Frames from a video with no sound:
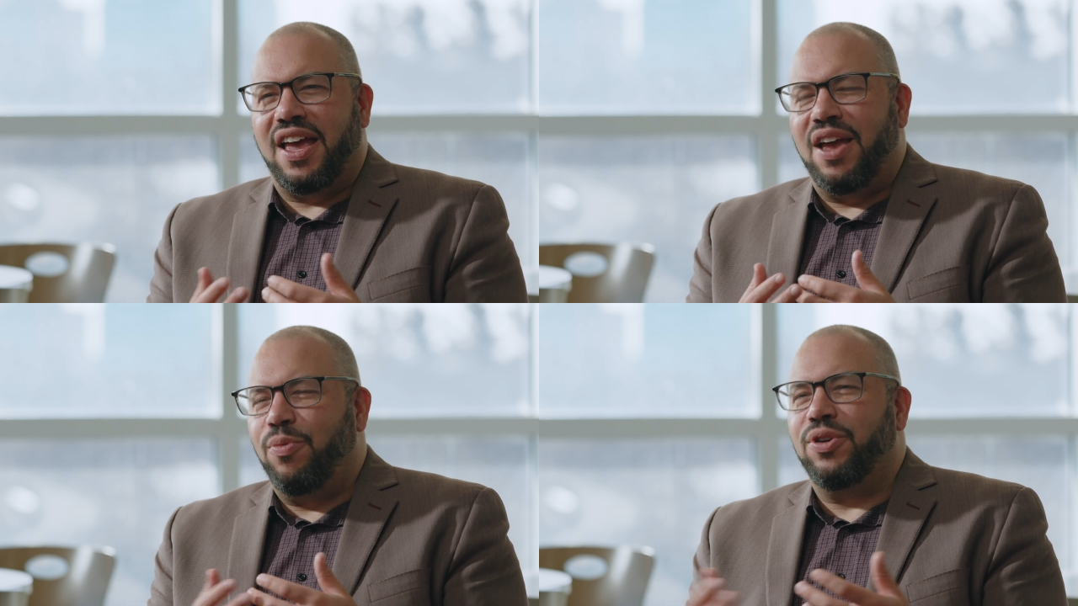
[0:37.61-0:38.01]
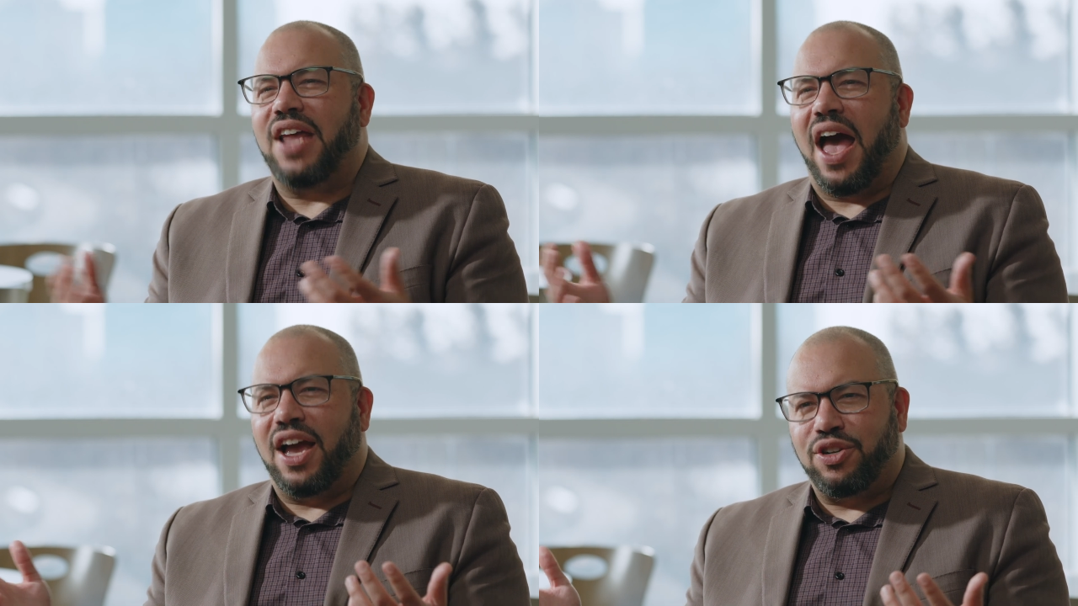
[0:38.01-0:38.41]
it would
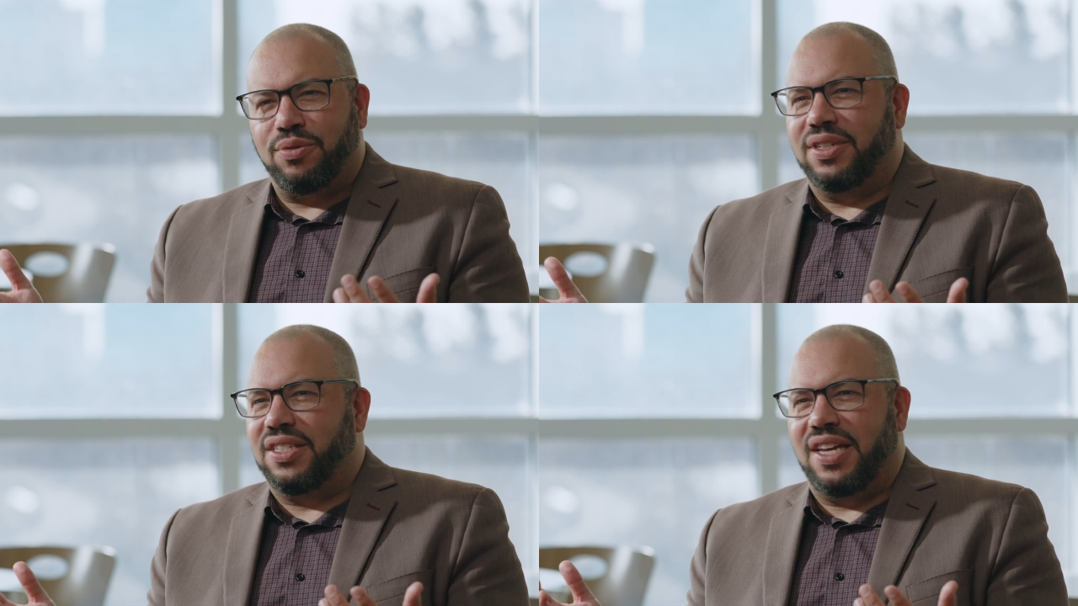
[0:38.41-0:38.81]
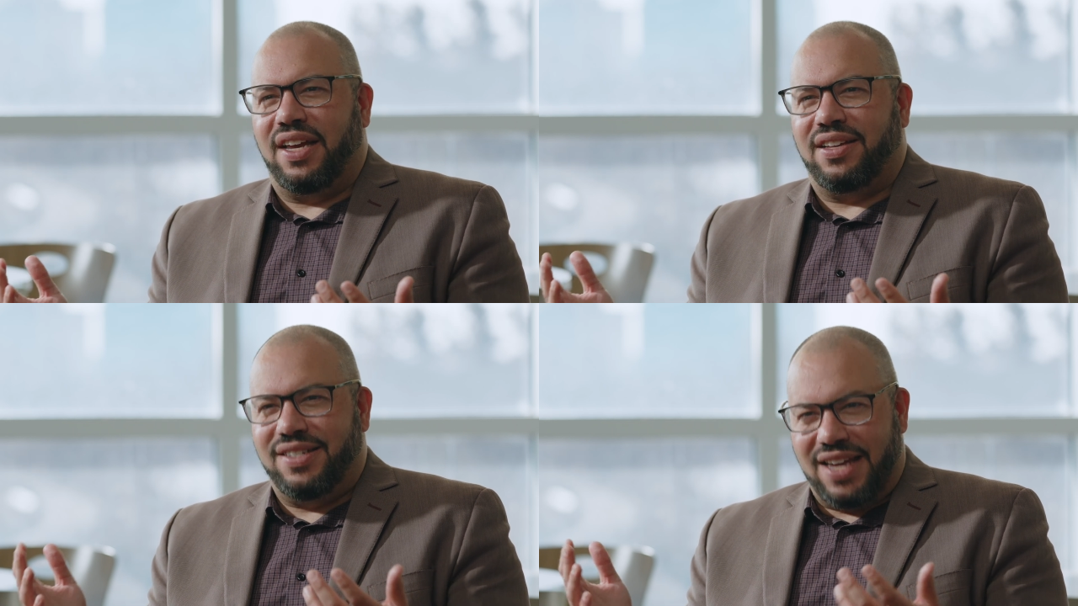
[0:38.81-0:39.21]
actually
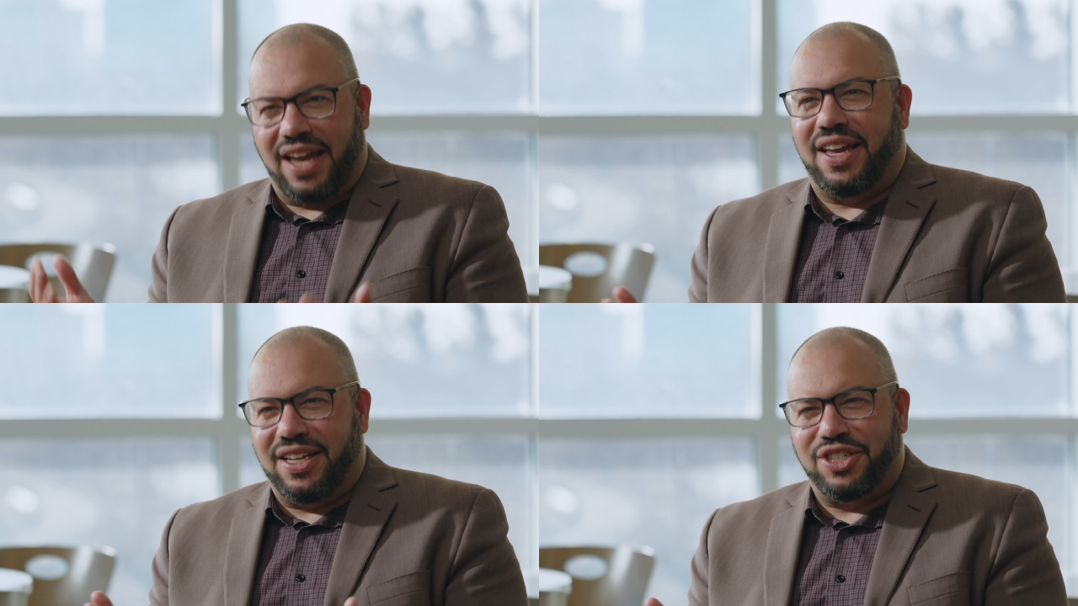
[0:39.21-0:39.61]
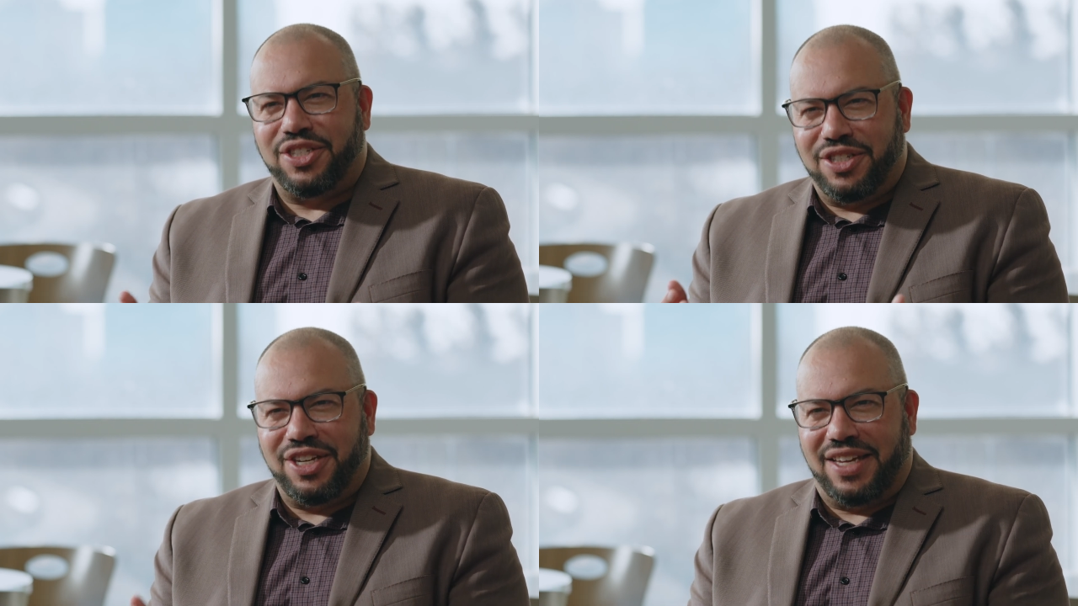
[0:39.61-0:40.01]
take decades
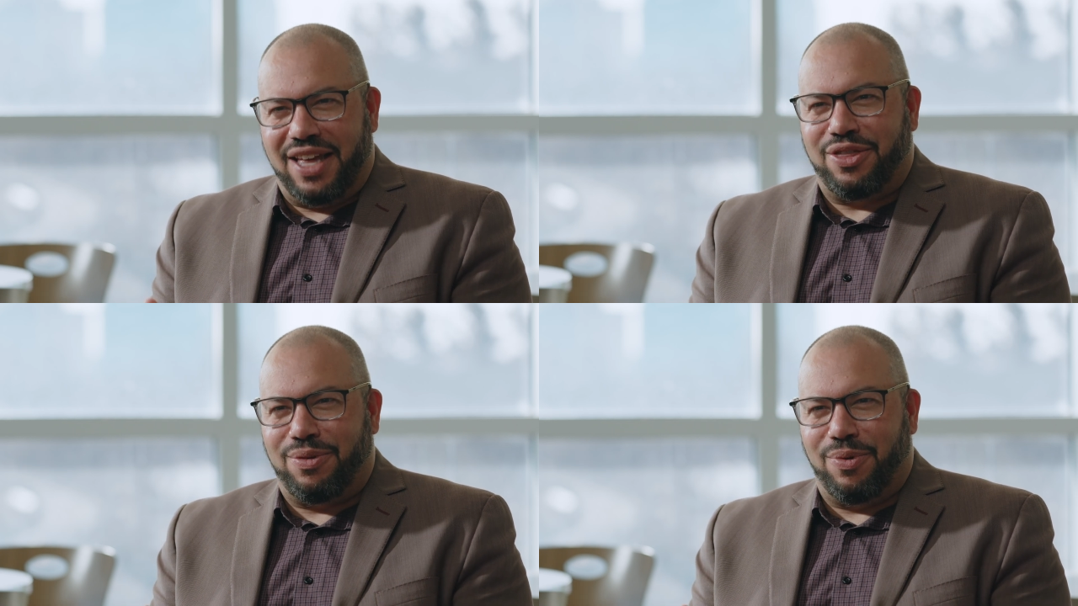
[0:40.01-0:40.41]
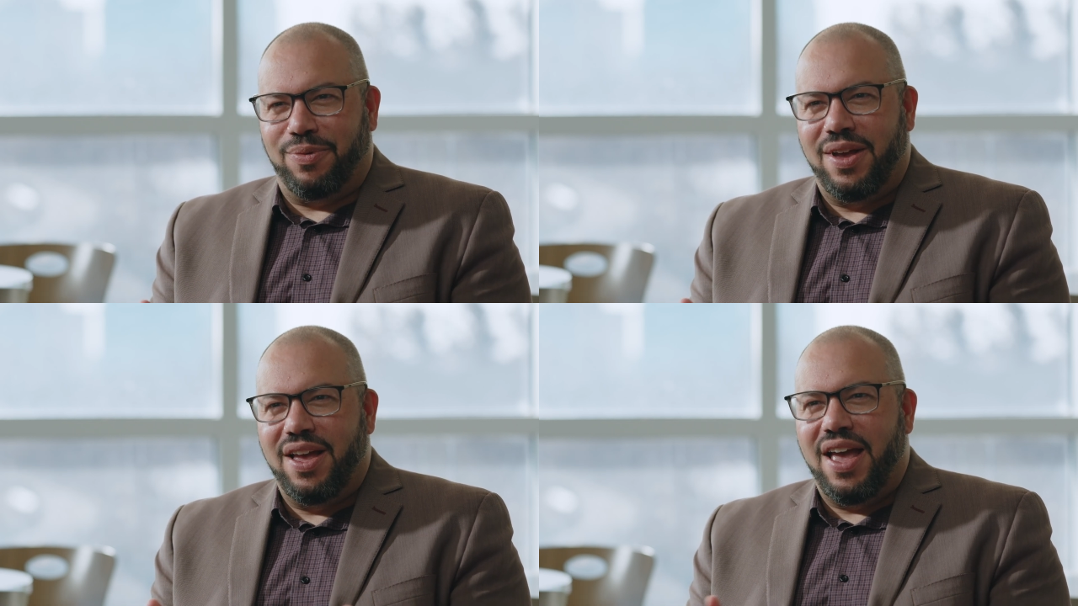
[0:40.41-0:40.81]
to get through
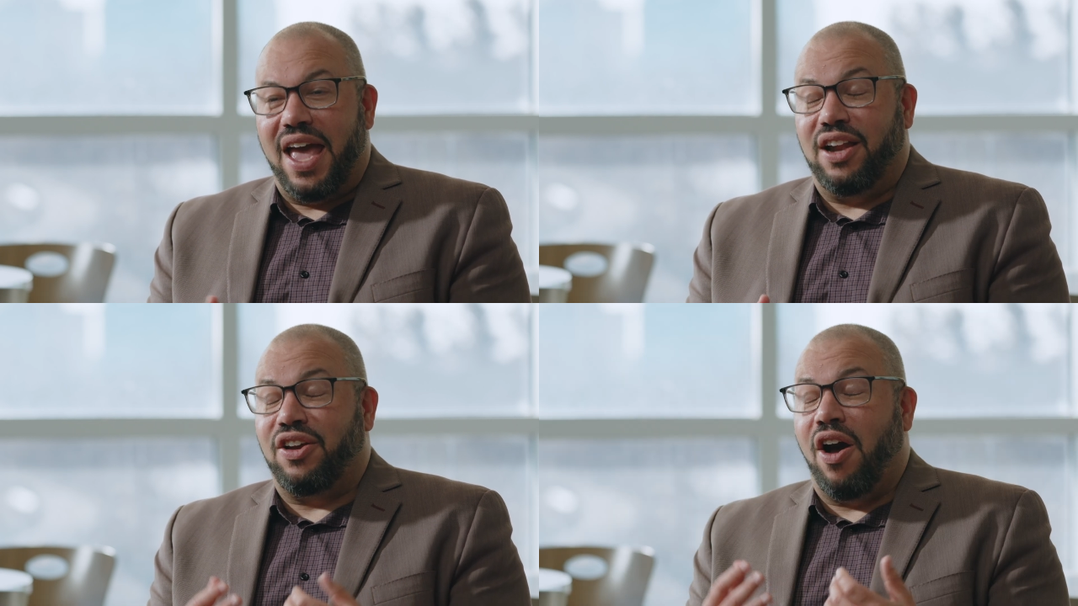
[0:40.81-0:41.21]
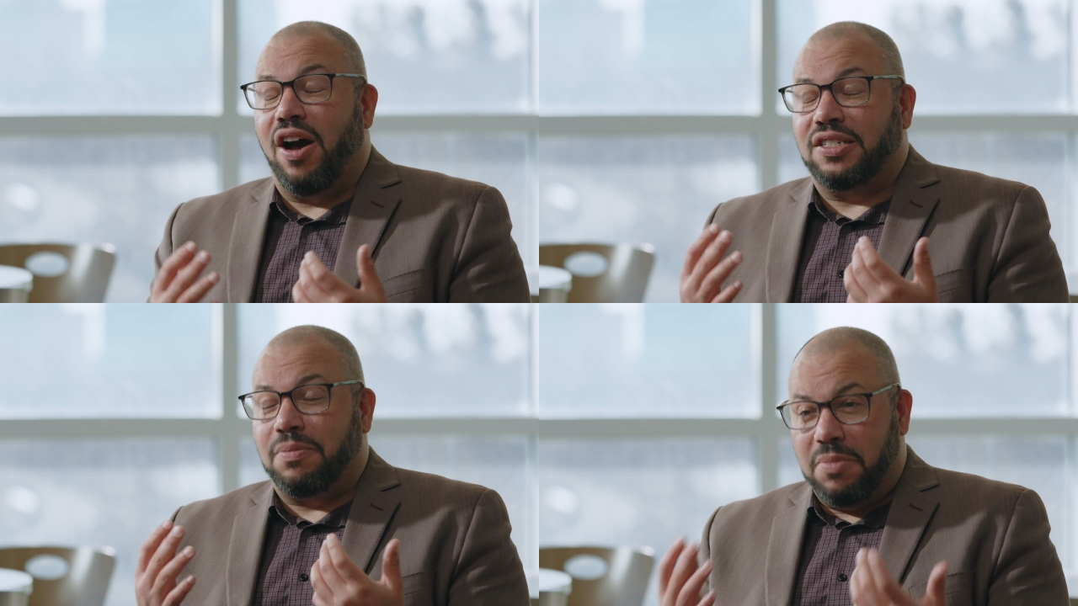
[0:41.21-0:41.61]
and
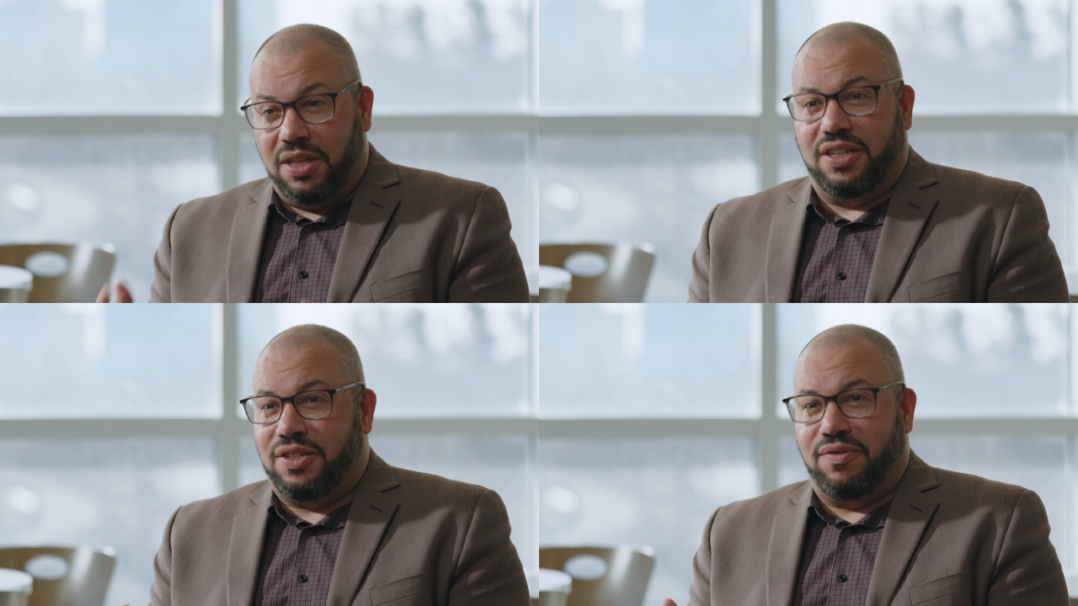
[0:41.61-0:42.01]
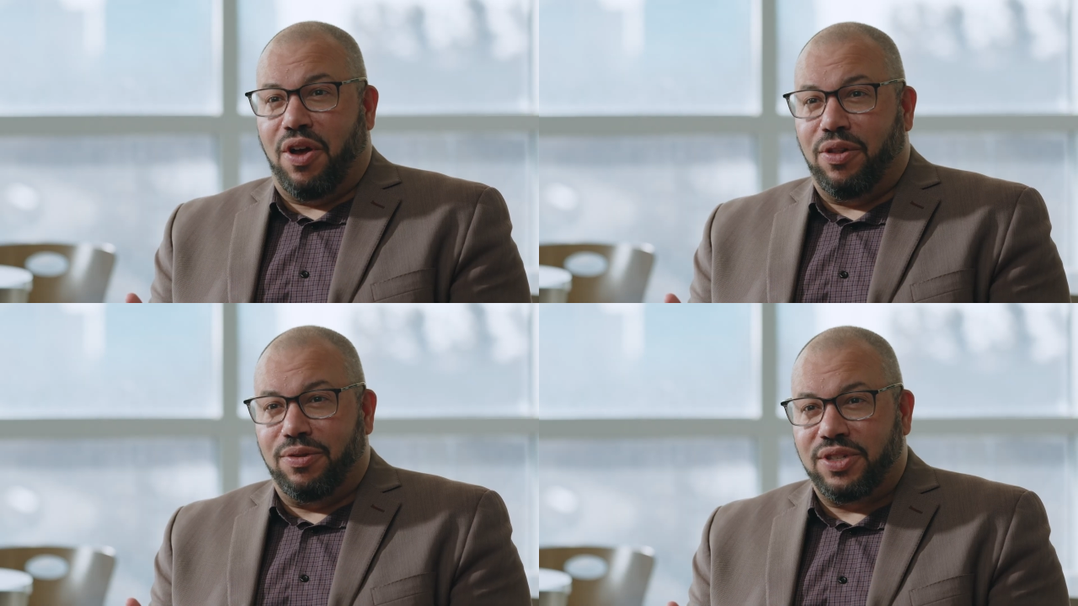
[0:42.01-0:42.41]
cost millions of
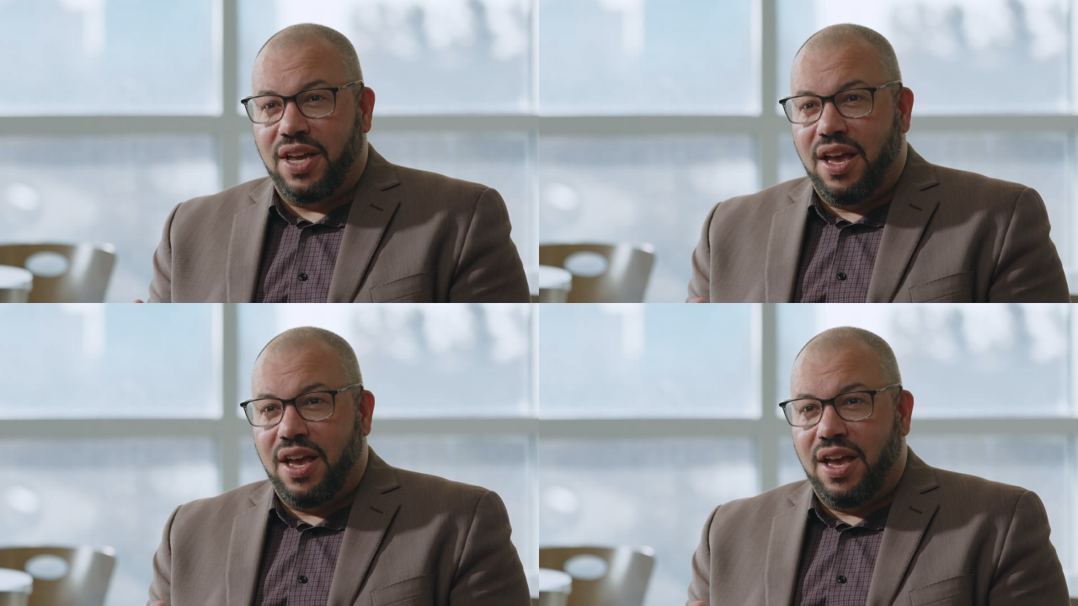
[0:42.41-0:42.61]
dollars.